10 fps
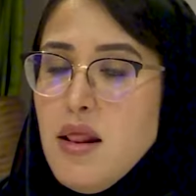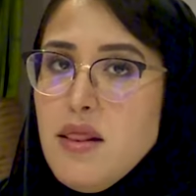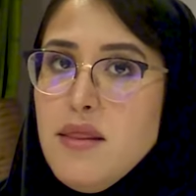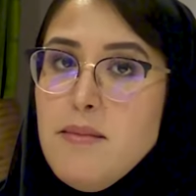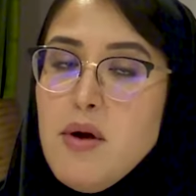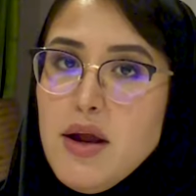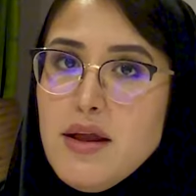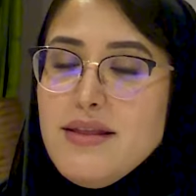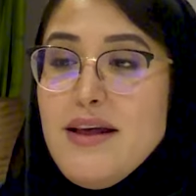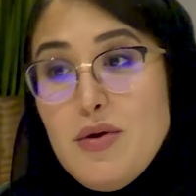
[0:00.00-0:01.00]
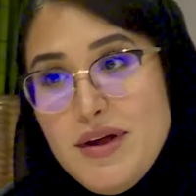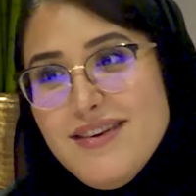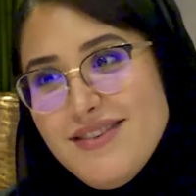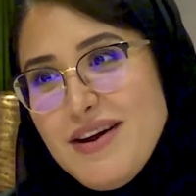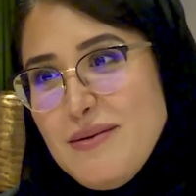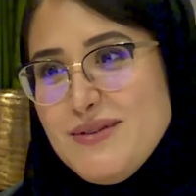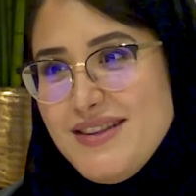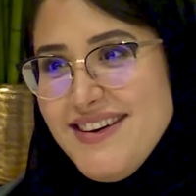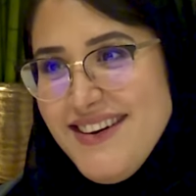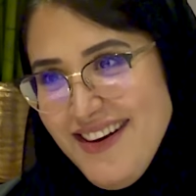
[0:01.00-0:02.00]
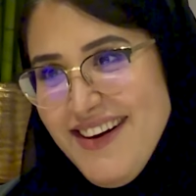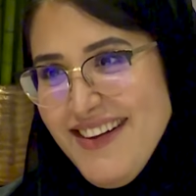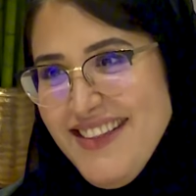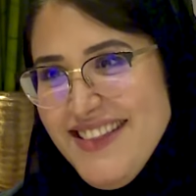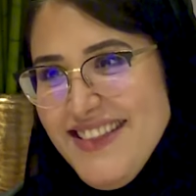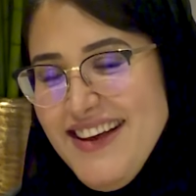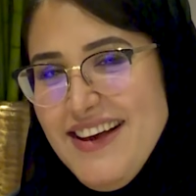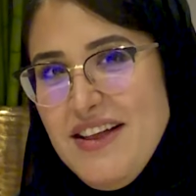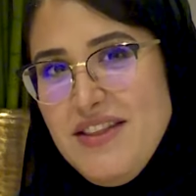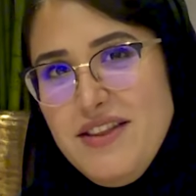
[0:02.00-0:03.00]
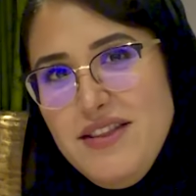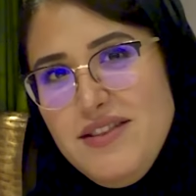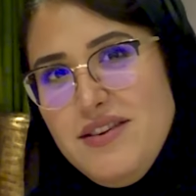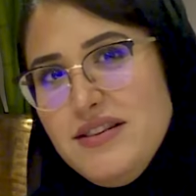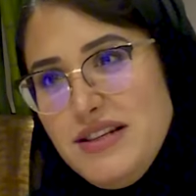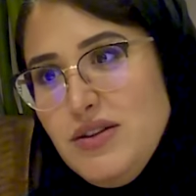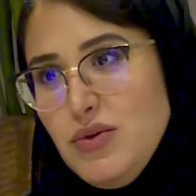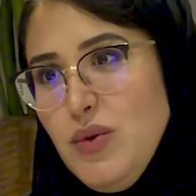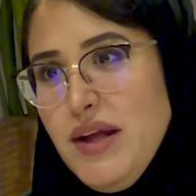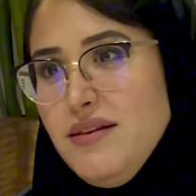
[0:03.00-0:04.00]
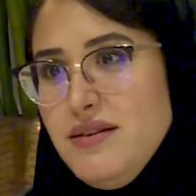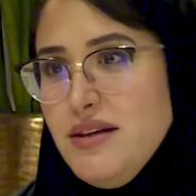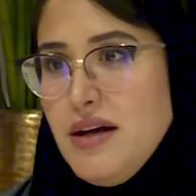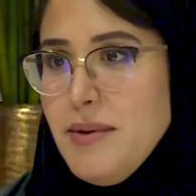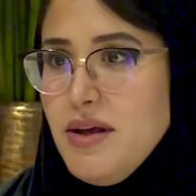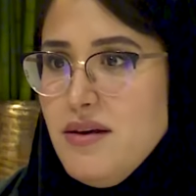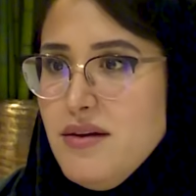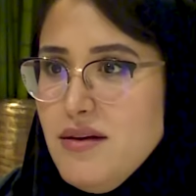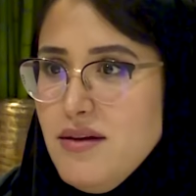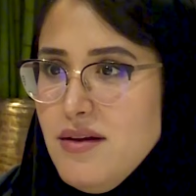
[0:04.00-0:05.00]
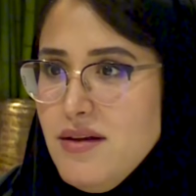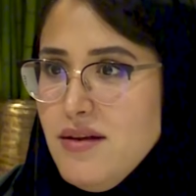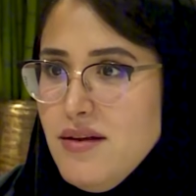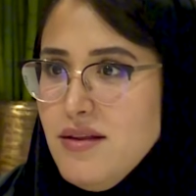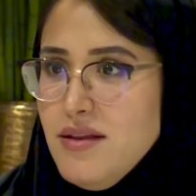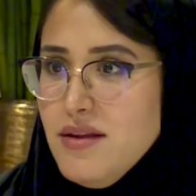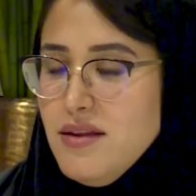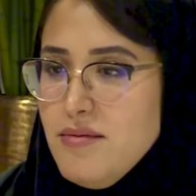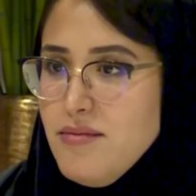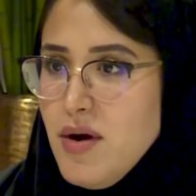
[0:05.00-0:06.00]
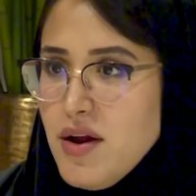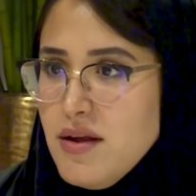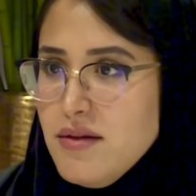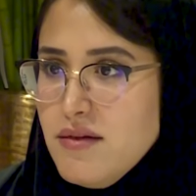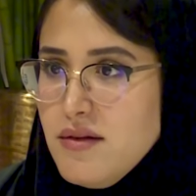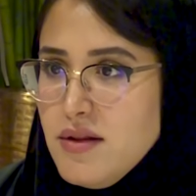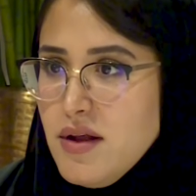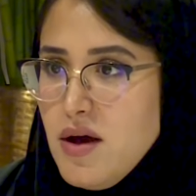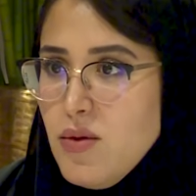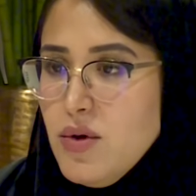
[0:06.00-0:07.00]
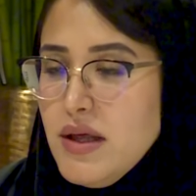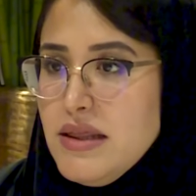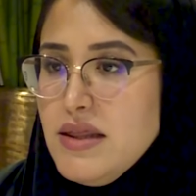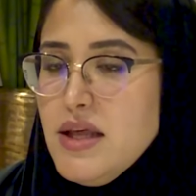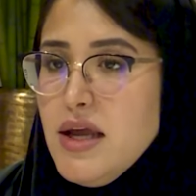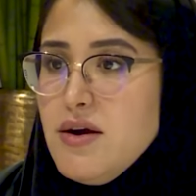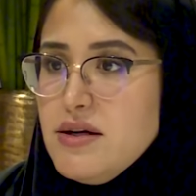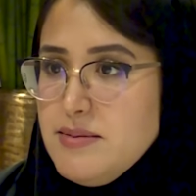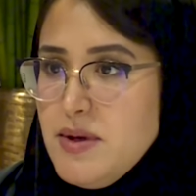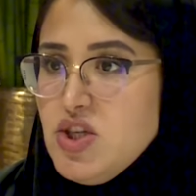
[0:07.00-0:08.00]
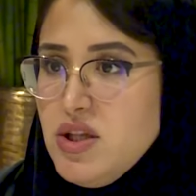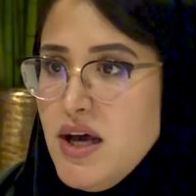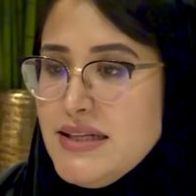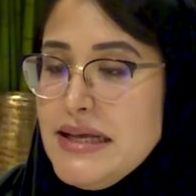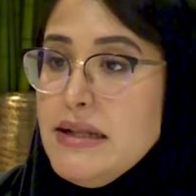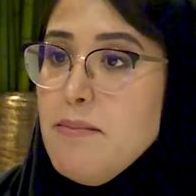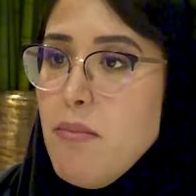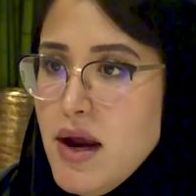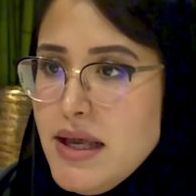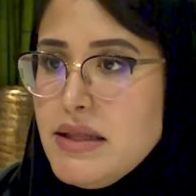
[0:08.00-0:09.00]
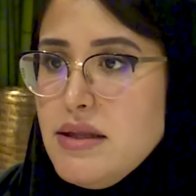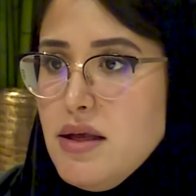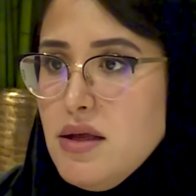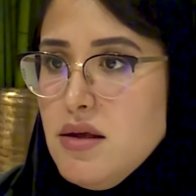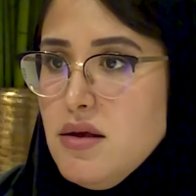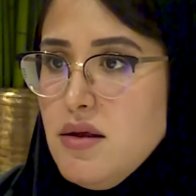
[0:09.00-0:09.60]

The market, now here comes the, there is a new entity coming in the market now. They are specialized in marketing